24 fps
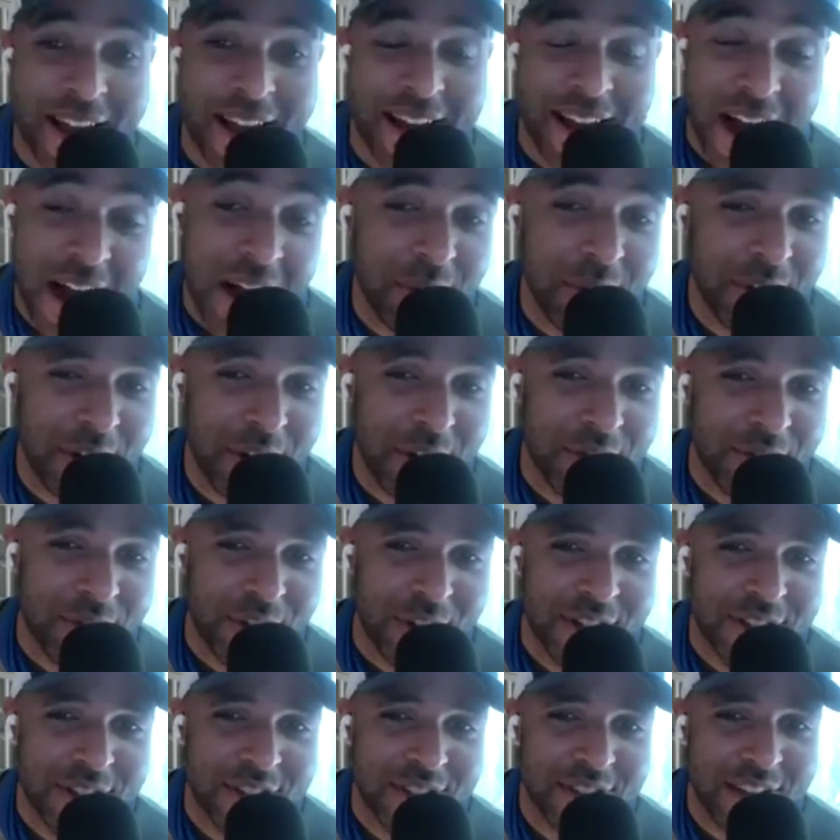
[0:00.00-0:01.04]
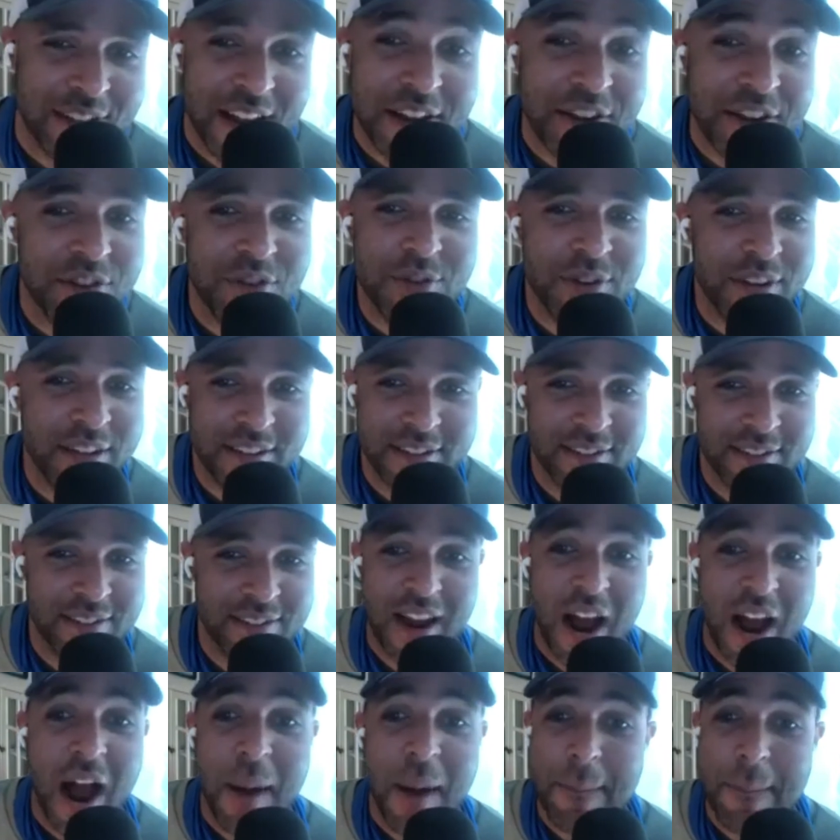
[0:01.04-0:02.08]
I will go first, and you can
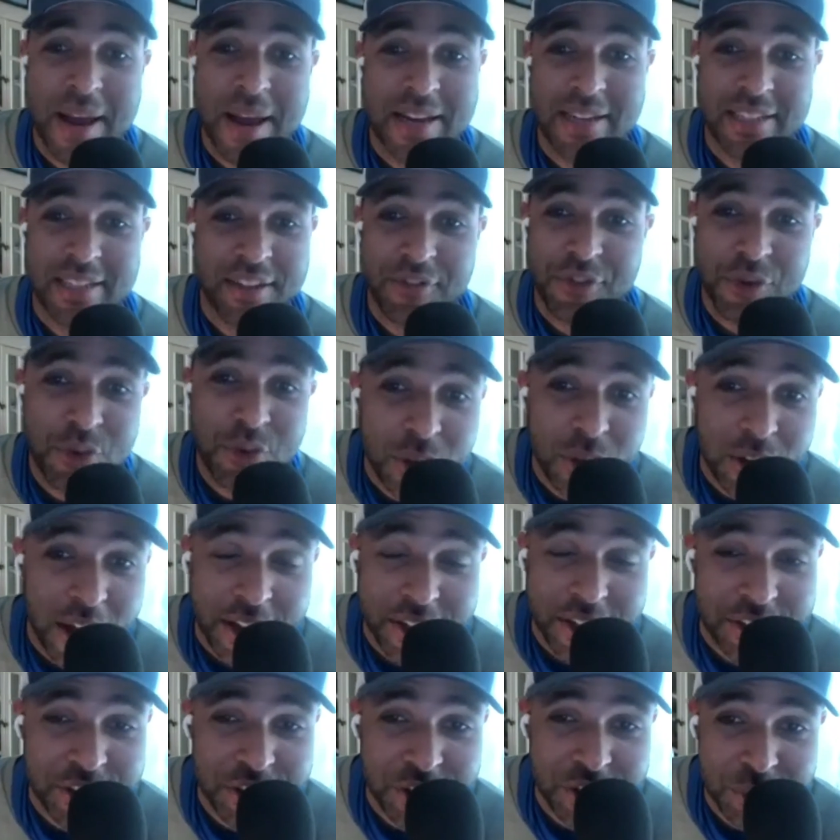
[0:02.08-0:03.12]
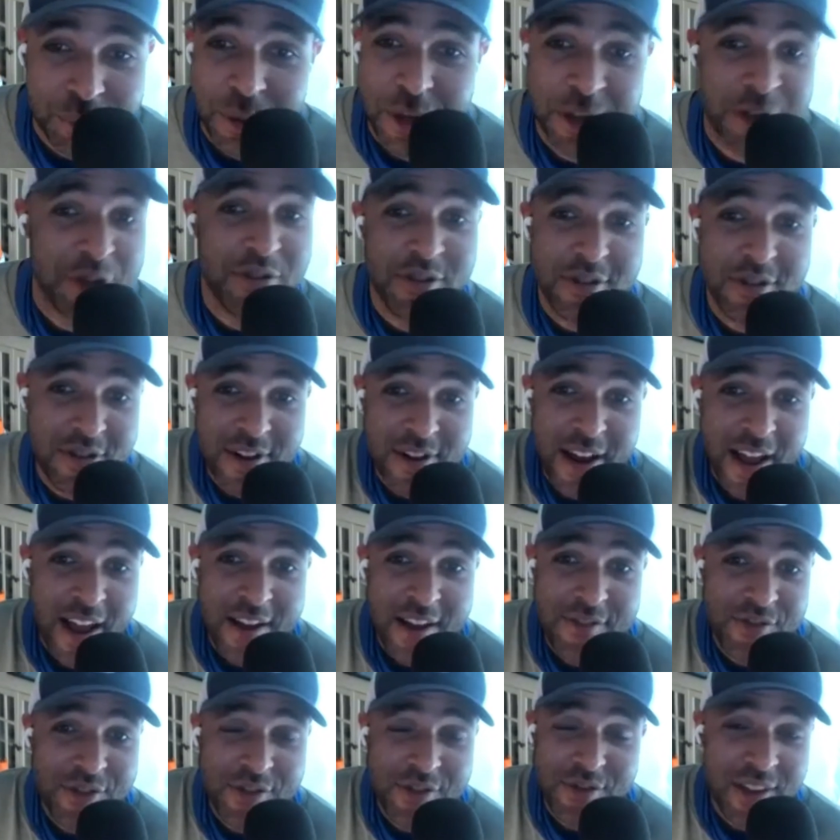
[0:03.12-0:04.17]
comment if you'd like to, but you don't
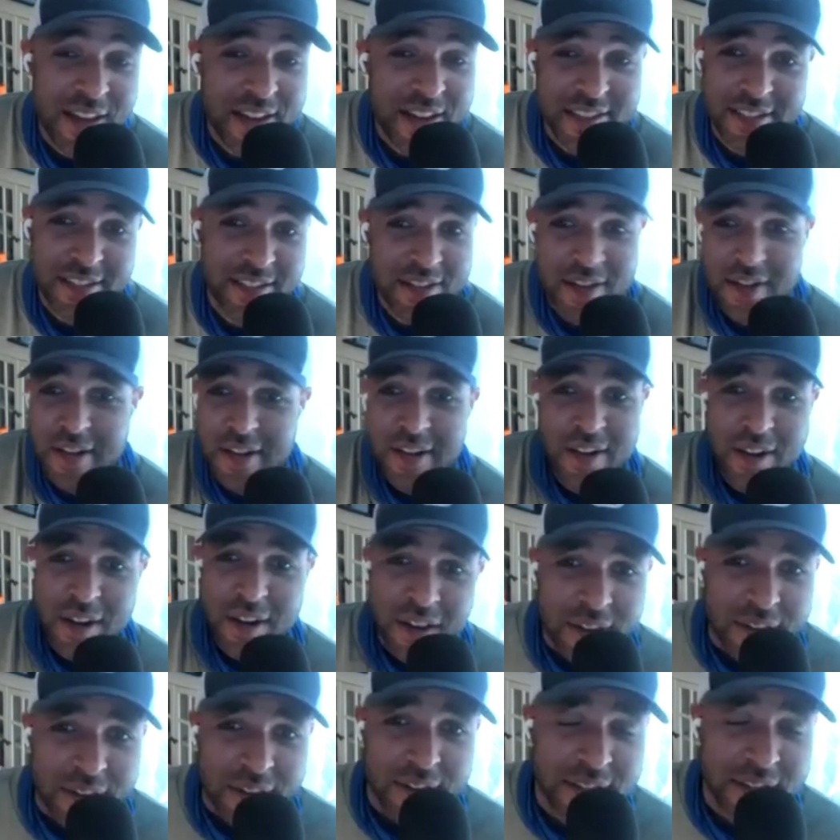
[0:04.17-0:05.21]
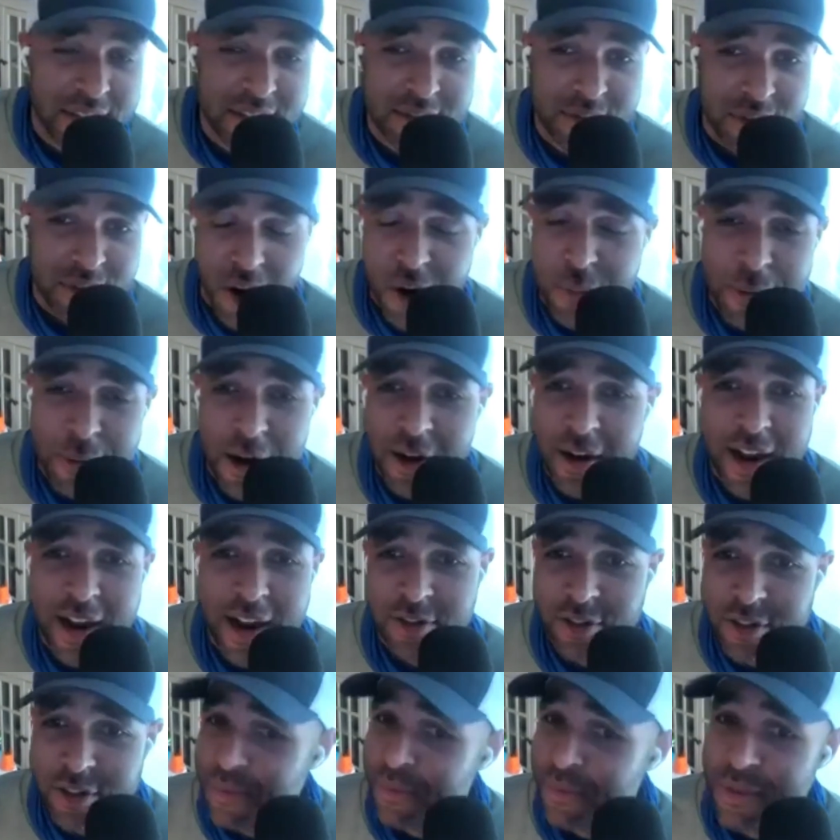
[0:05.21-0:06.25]
have to. This is our podcast
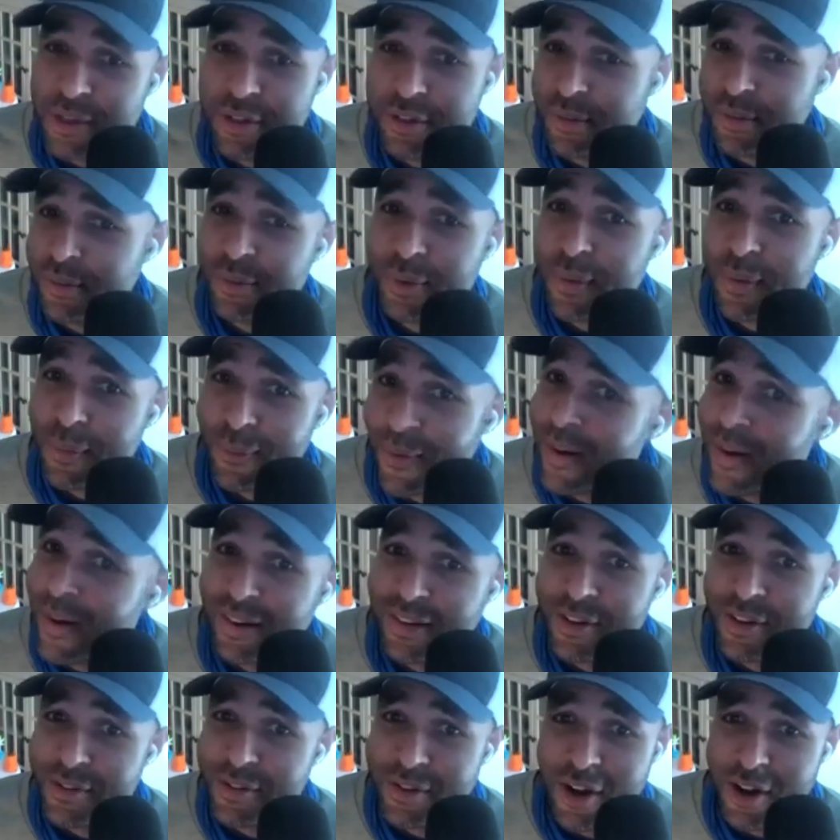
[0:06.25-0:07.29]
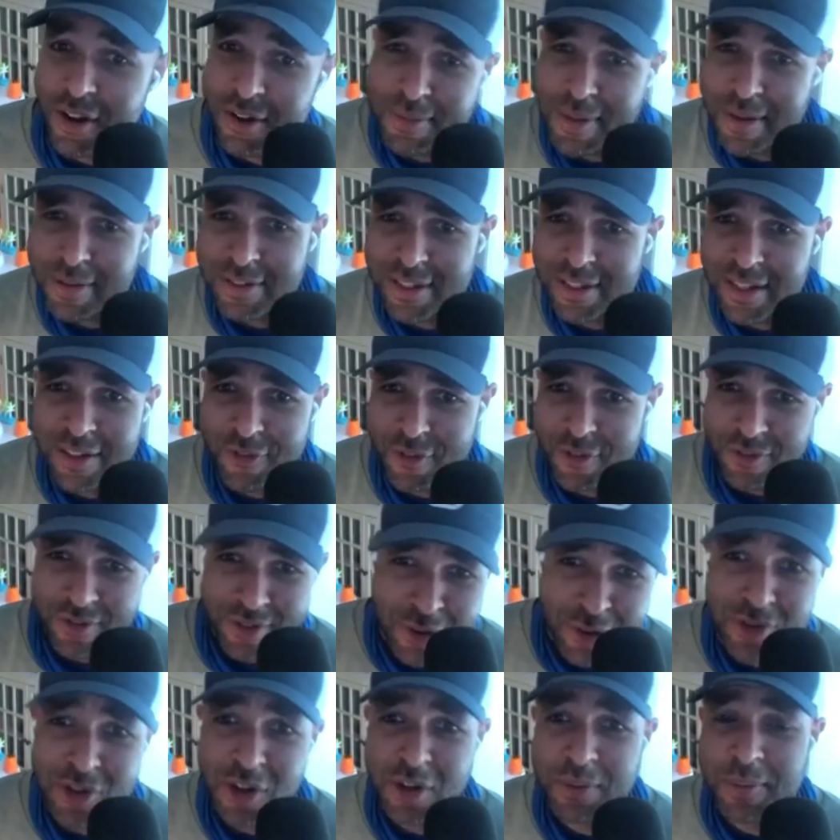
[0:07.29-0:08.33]
because we do what we want. You talk about stuff, you
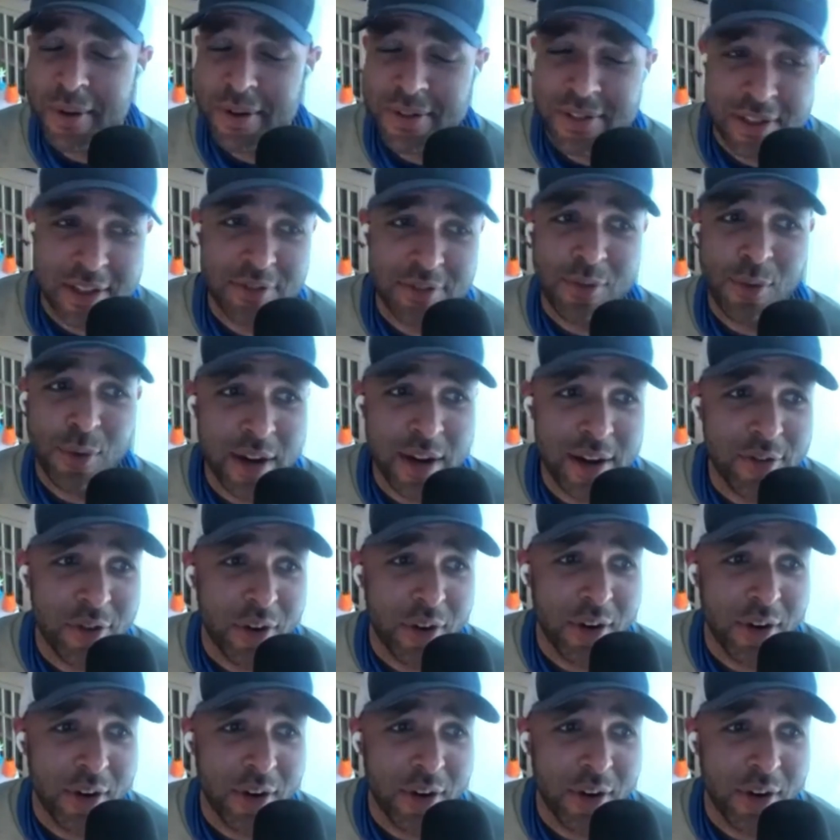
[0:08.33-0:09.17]
don't talk about stuff, whatever.